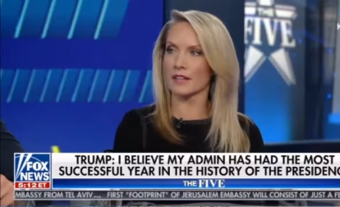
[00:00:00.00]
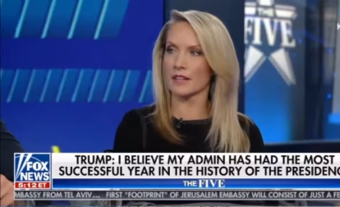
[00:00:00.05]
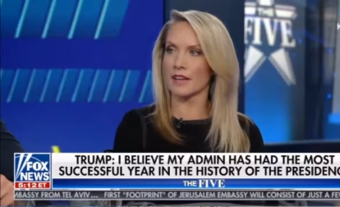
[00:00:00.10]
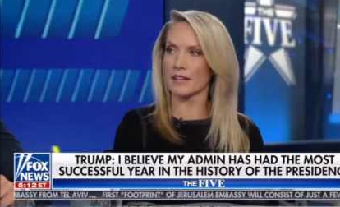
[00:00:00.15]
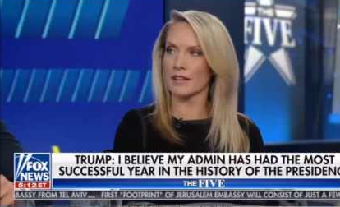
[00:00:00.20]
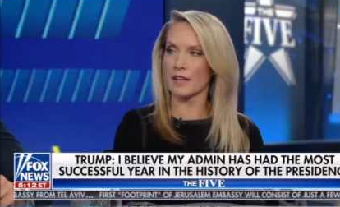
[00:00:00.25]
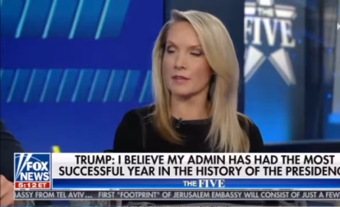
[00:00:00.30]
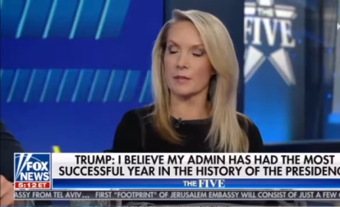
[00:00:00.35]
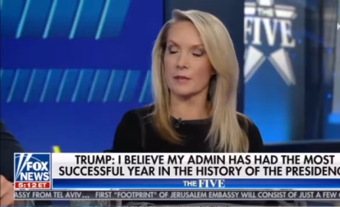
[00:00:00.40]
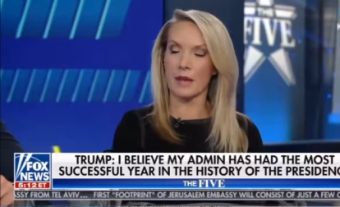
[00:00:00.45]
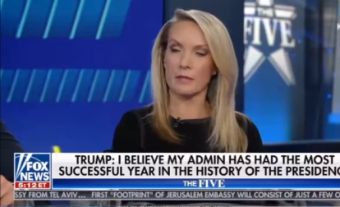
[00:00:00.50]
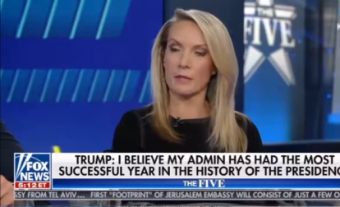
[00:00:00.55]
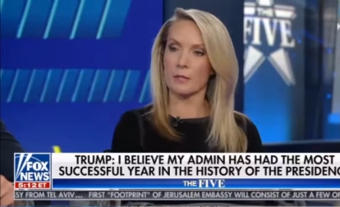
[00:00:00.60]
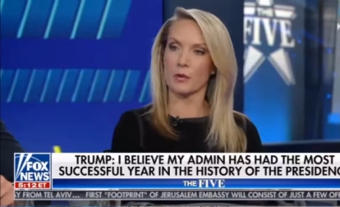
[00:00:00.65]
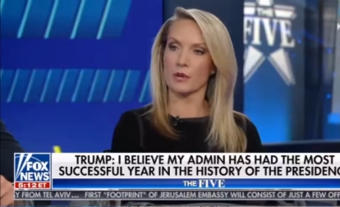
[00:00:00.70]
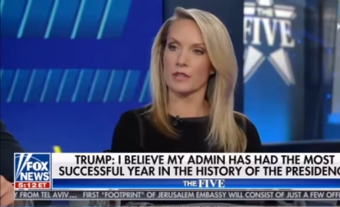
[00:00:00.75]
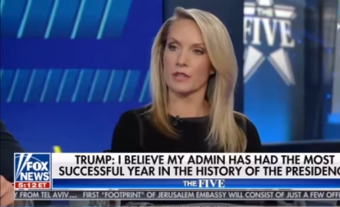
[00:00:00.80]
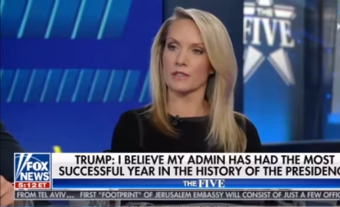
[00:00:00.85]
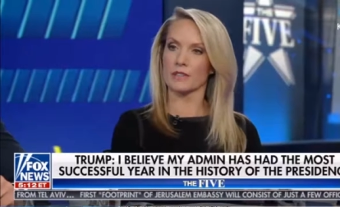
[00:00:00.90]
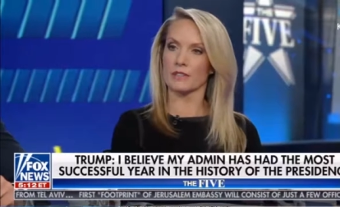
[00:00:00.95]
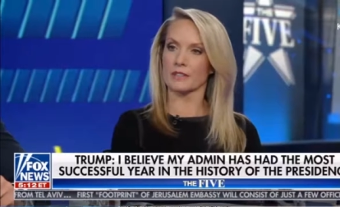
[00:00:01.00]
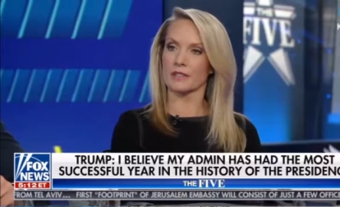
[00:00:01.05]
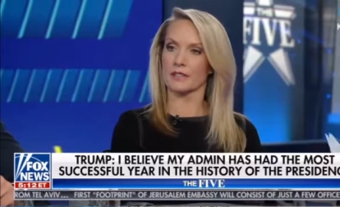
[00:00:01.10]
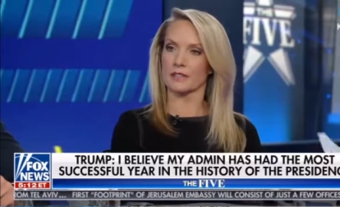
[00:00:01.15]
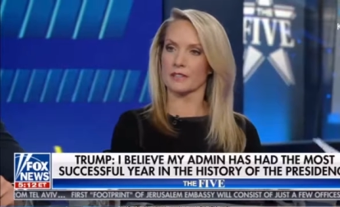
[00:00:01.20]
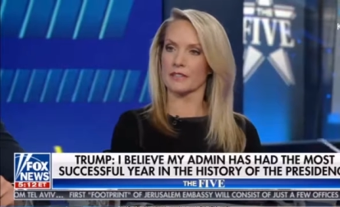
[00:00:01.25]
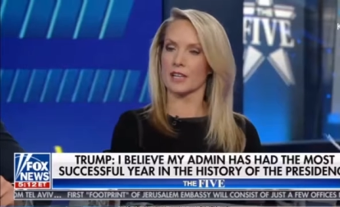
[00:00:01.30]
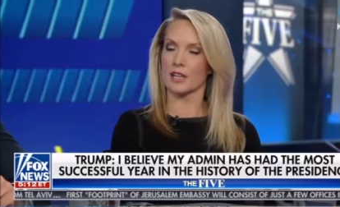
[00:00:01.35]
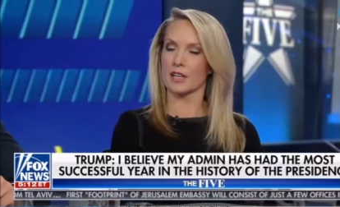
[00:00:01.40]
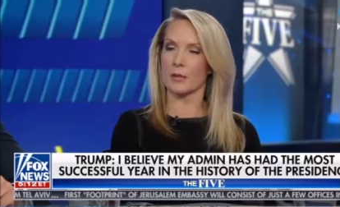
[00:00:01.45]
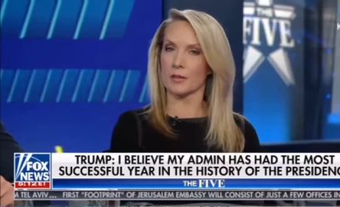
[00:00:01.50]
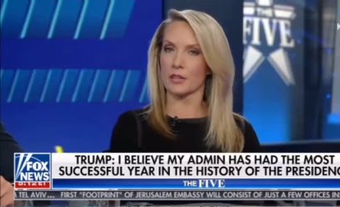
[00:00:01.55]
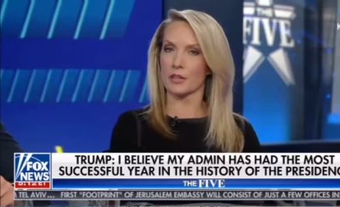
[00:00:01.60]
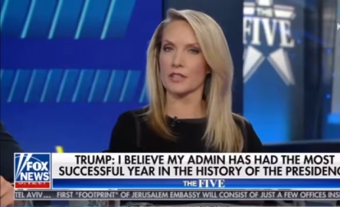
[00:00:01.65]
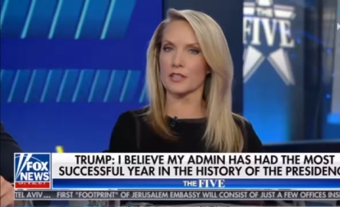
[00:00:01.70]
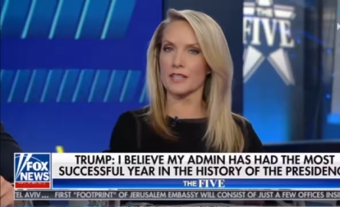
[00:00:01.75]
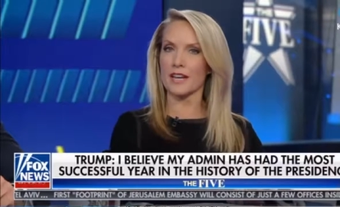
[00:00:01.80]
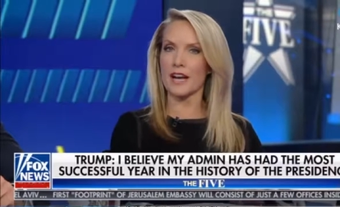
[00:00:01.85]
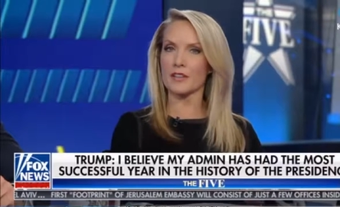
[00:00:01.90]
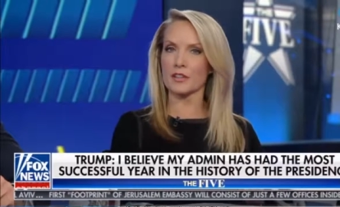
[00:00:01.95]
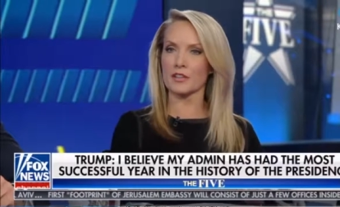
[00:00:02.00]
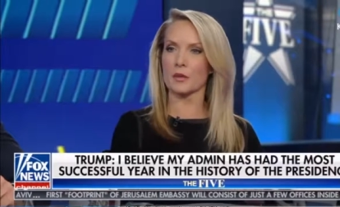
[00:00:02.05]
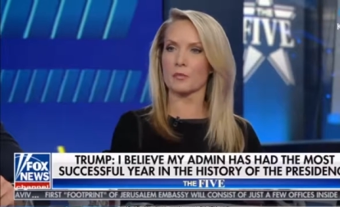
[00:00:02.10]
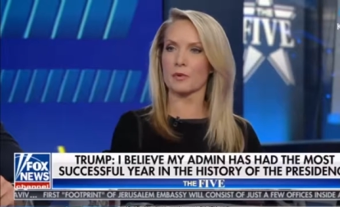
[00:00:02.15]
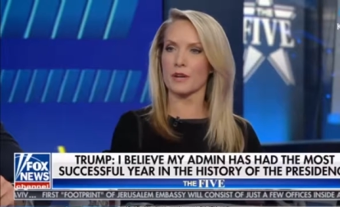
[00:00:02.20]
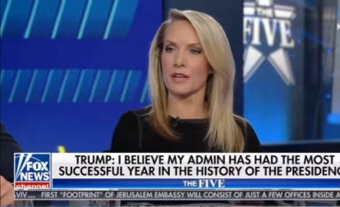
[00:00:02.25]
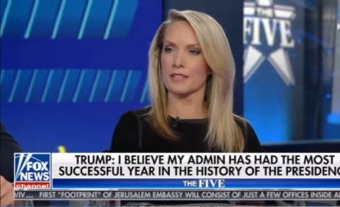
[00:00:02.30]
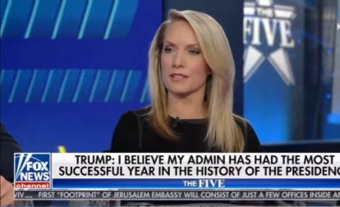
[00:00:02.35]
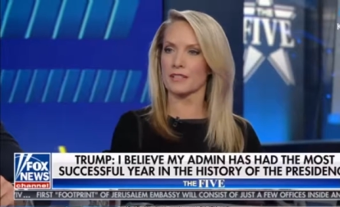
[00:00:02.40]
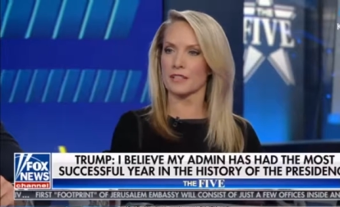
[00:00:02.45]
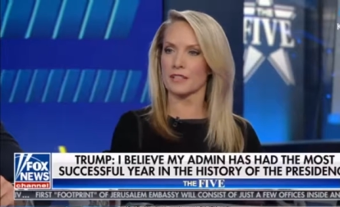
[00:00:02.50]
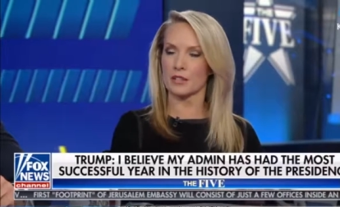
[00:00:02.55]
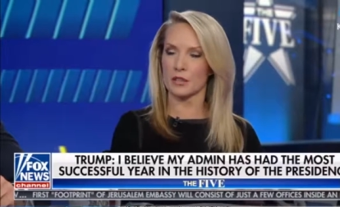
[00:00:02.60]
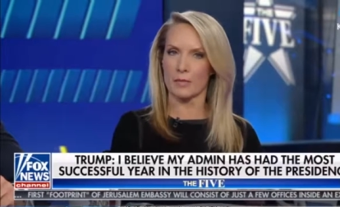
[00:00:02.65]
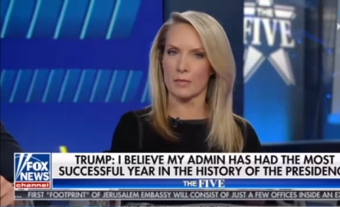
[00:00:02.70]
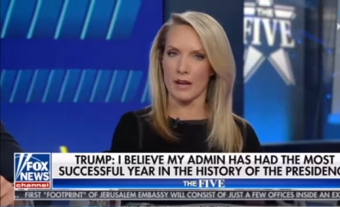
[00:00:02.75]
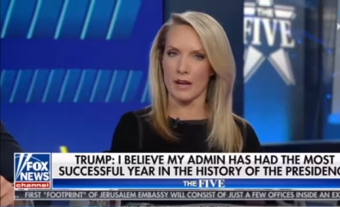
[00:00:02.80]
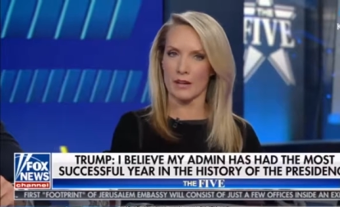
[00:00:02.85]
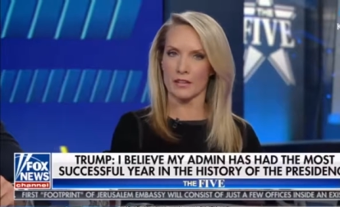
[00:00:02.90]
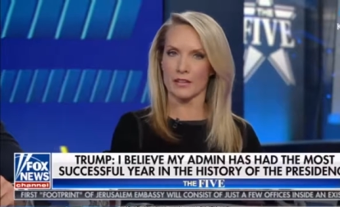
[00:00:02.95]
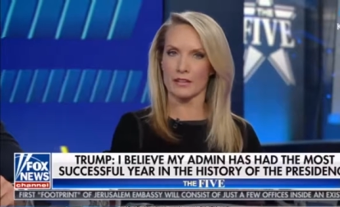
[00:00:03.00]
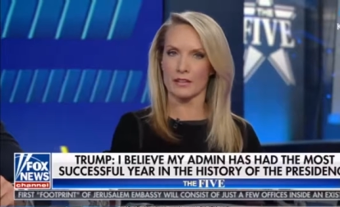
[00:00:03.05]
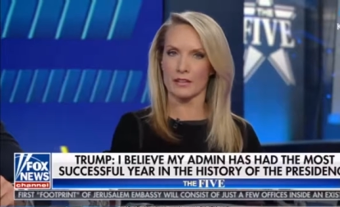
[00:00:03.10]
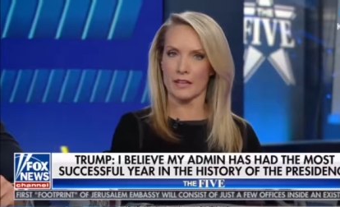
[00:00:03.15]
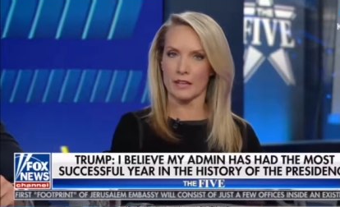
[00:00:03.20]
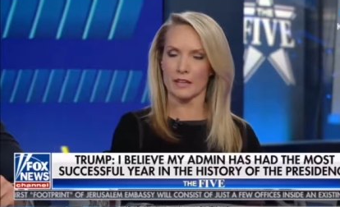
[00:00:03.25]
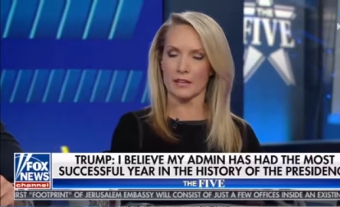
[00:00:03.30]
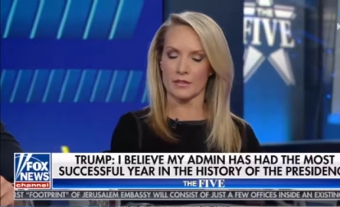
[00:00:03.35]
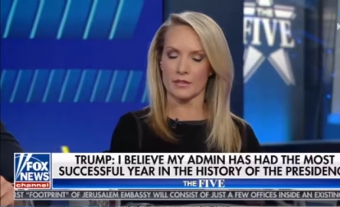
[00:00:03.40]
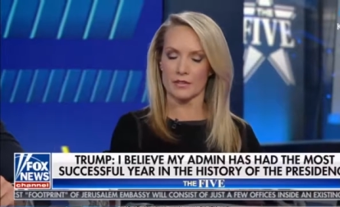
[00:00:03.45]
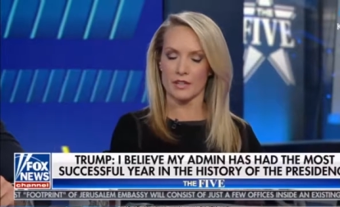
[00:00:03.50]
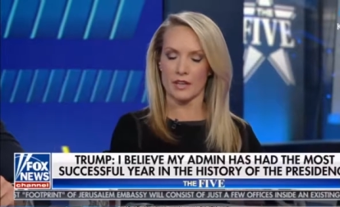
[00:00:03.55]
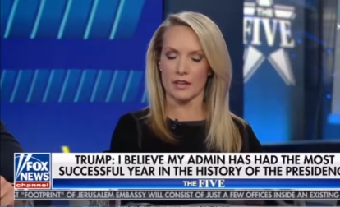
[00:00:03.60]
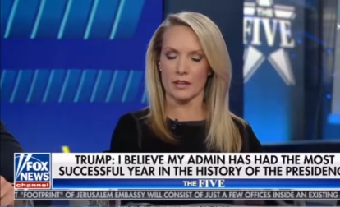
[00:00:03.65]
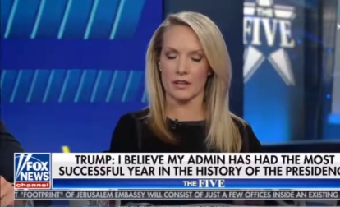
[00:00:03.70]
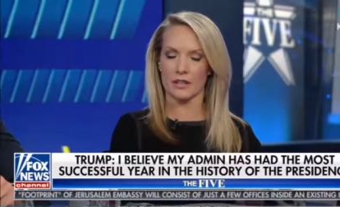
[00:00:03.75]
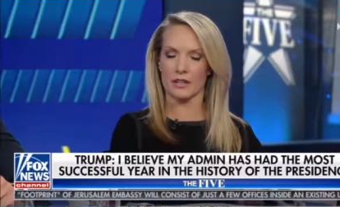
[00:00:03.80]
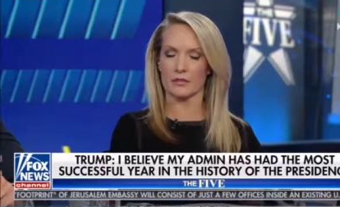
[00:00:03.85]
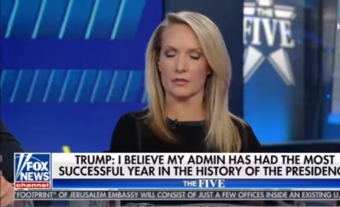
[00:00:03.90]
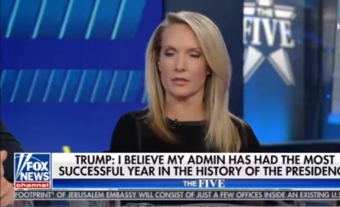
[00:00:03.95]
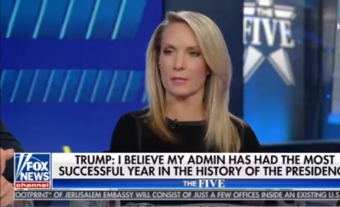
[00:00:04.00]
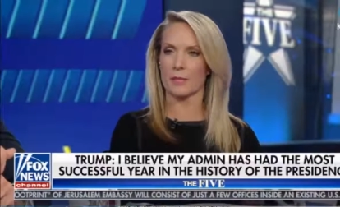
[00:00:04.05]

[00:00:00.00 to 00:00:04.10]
Yeah, that report is terrible. You could tell that the president knew about it, and then he was talking to us